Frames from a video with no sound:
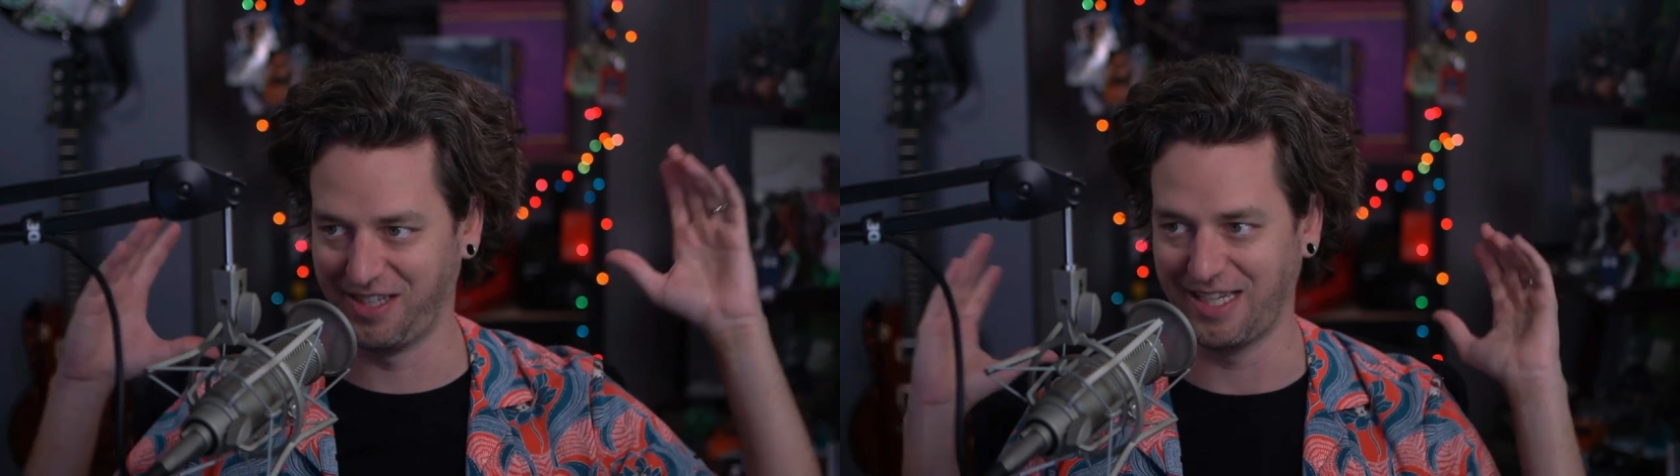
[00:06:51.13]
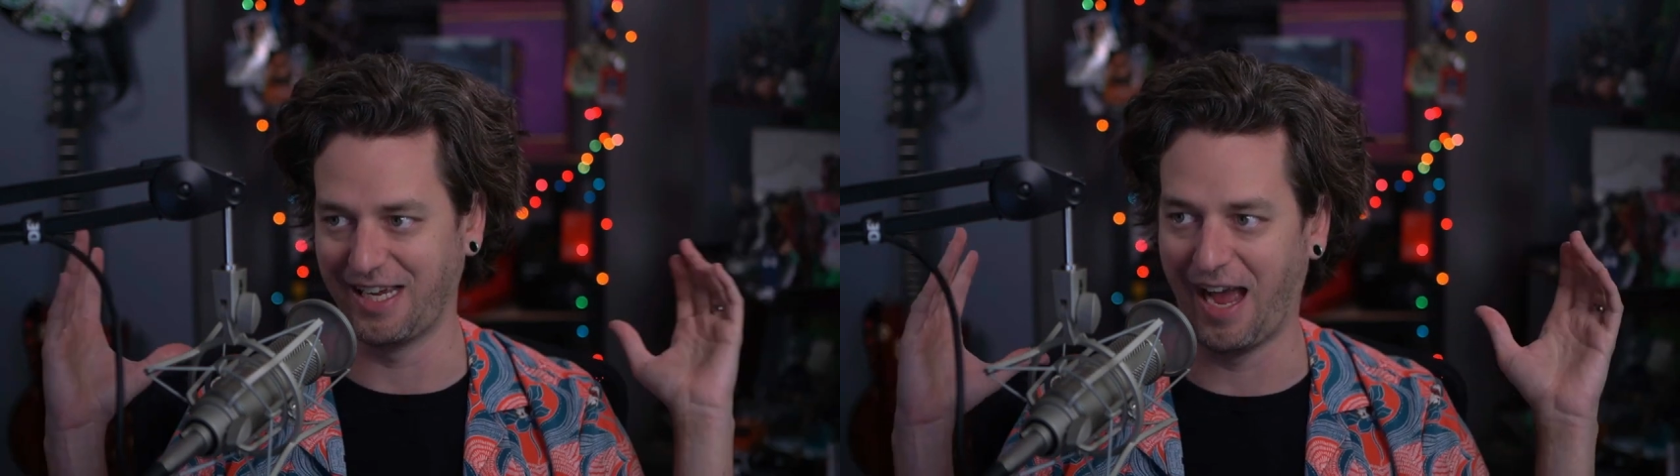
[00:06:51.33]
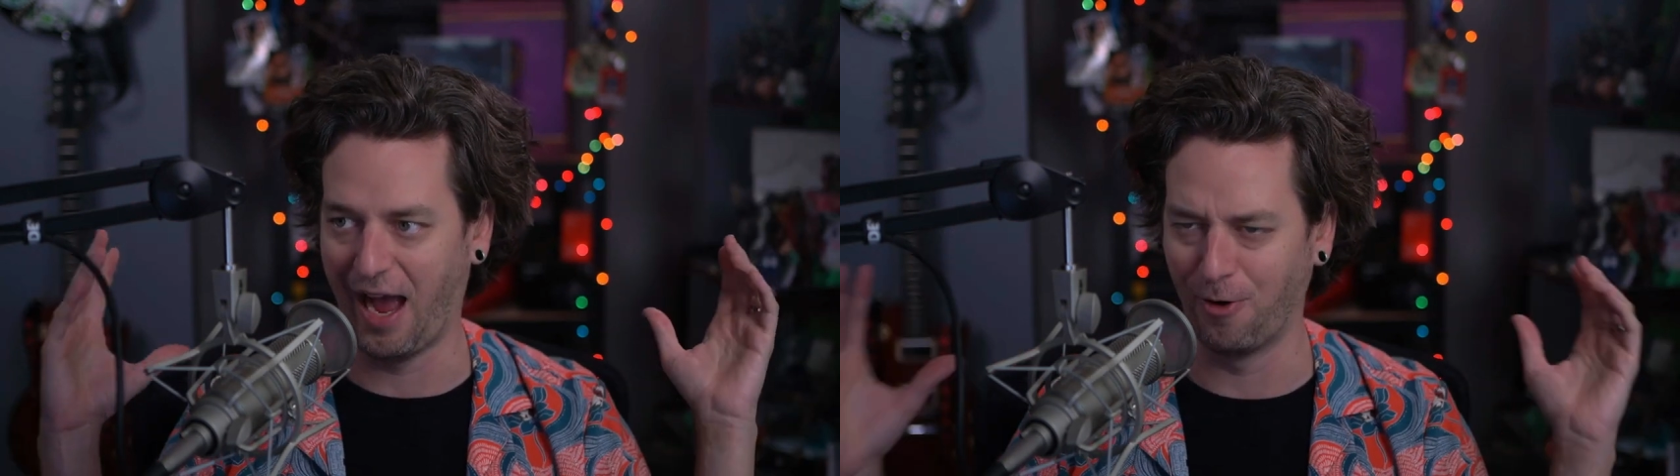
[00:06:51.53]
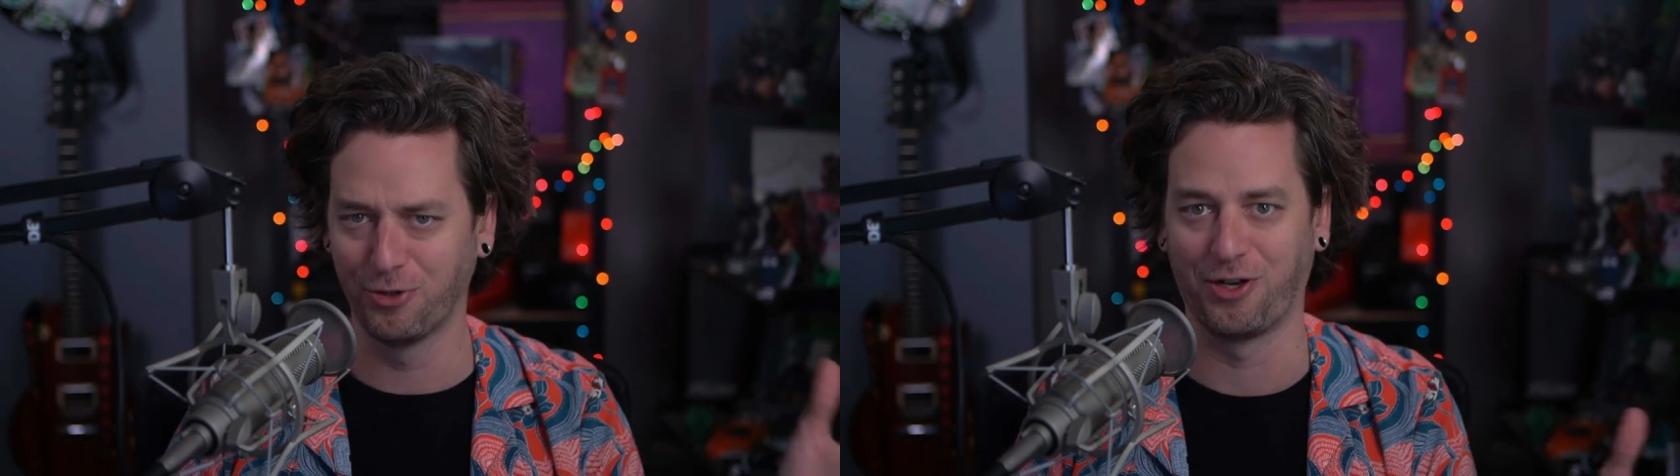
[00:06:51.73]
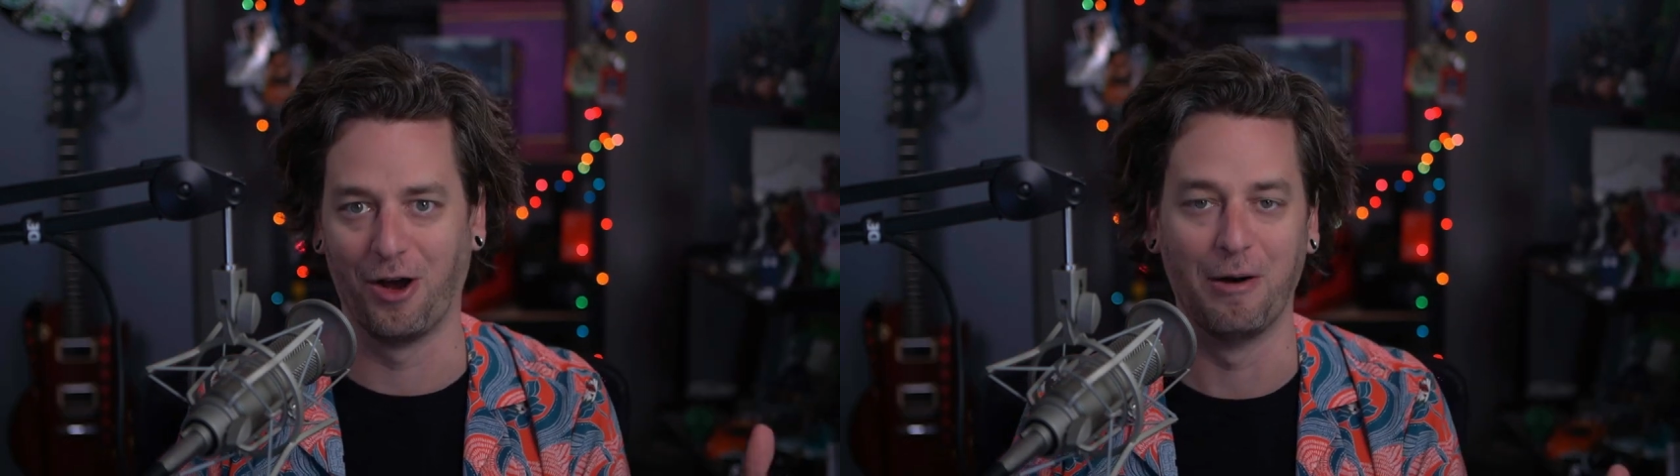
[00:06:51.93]
the
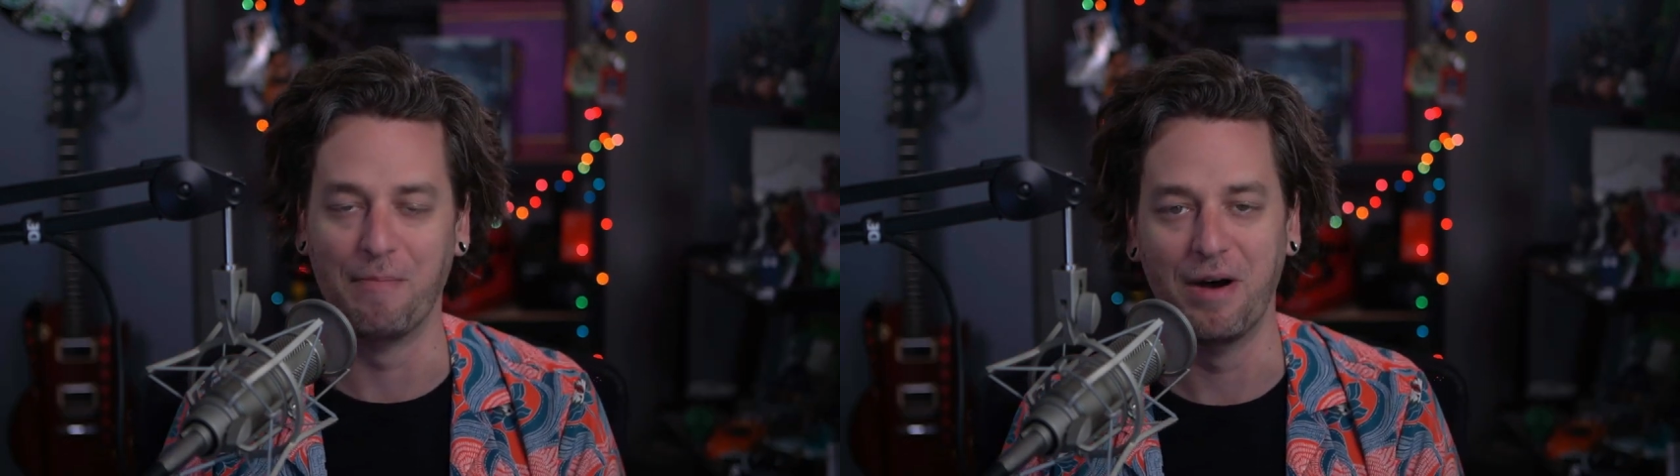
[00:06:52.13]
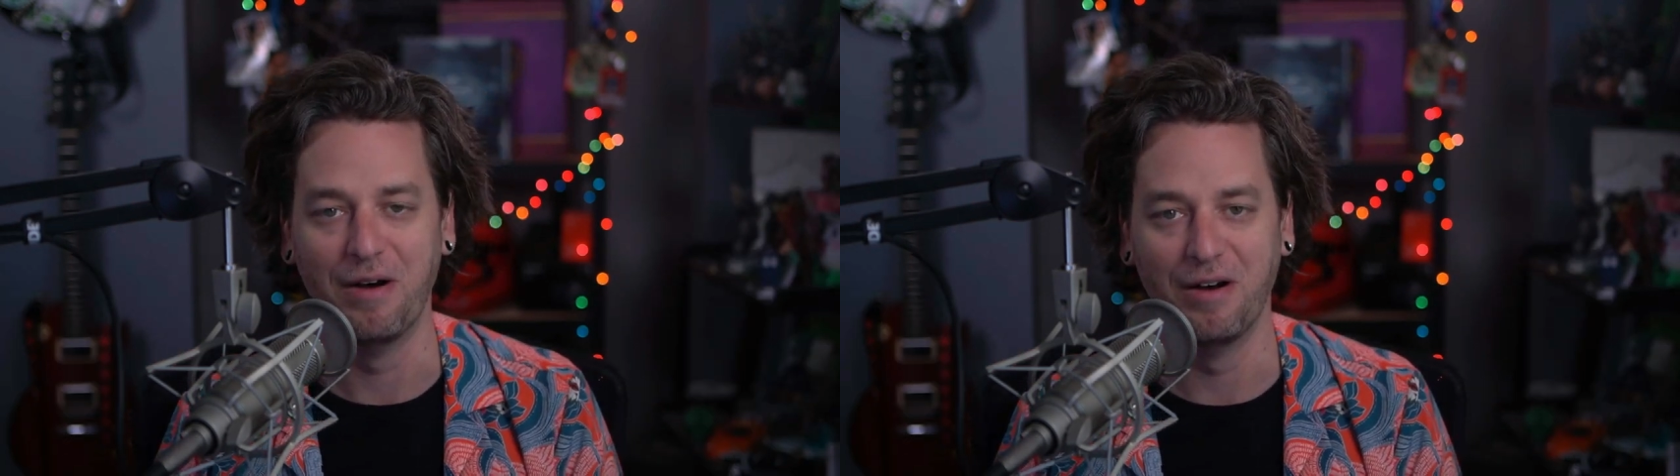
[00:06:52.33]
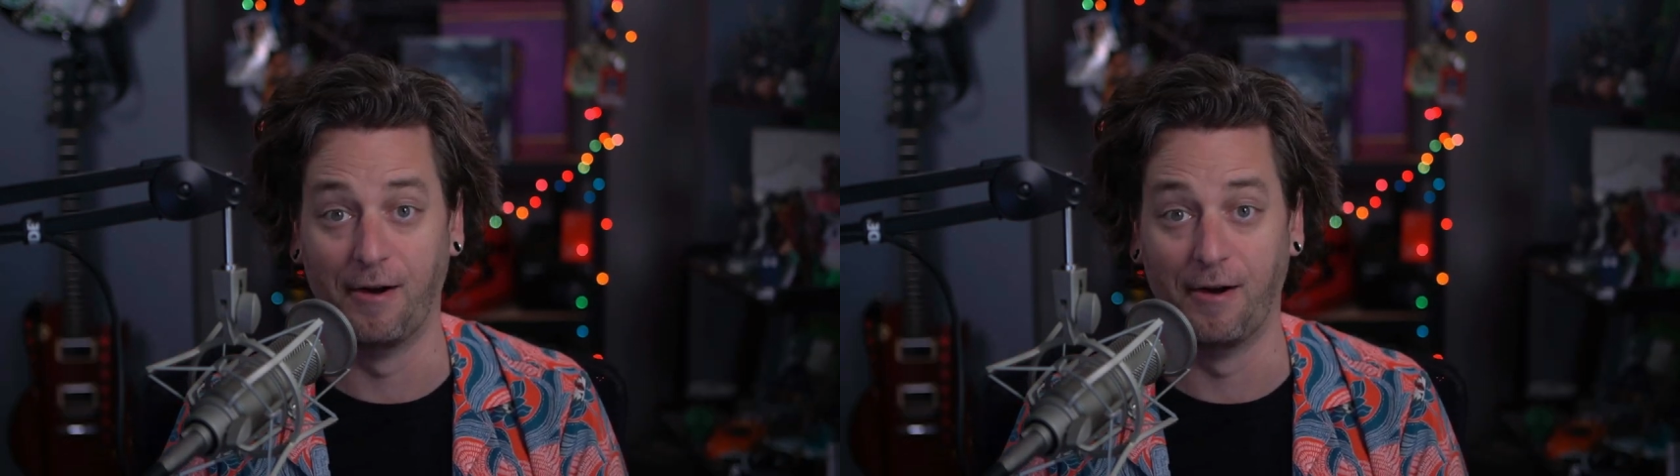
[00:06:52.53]
outcome